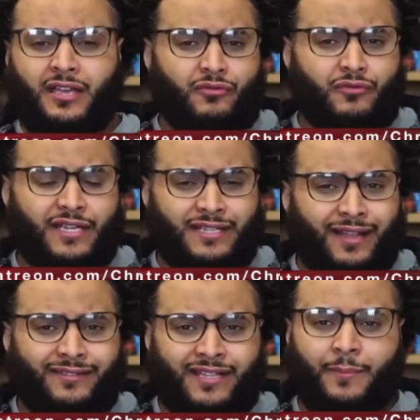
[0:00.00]
really
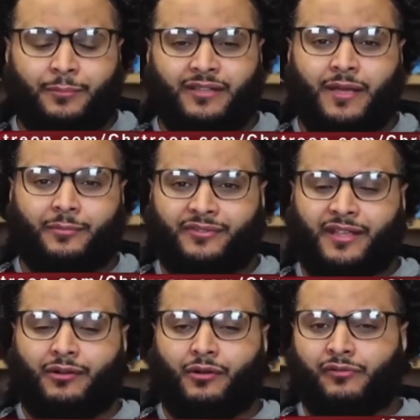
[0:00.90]

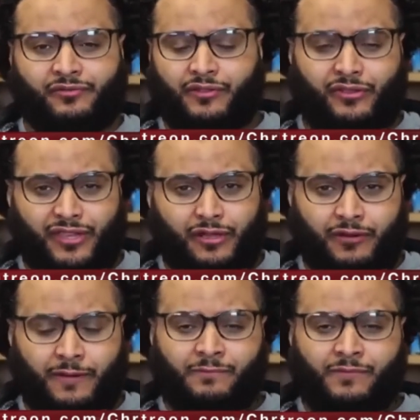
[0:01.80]
99.9% of the
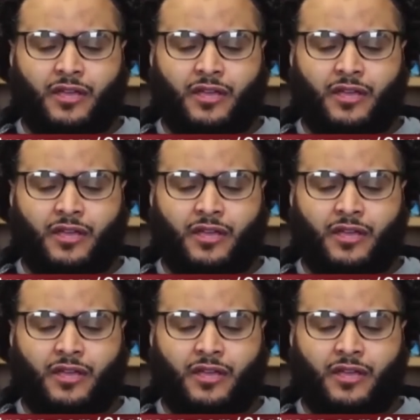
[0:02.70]
theory.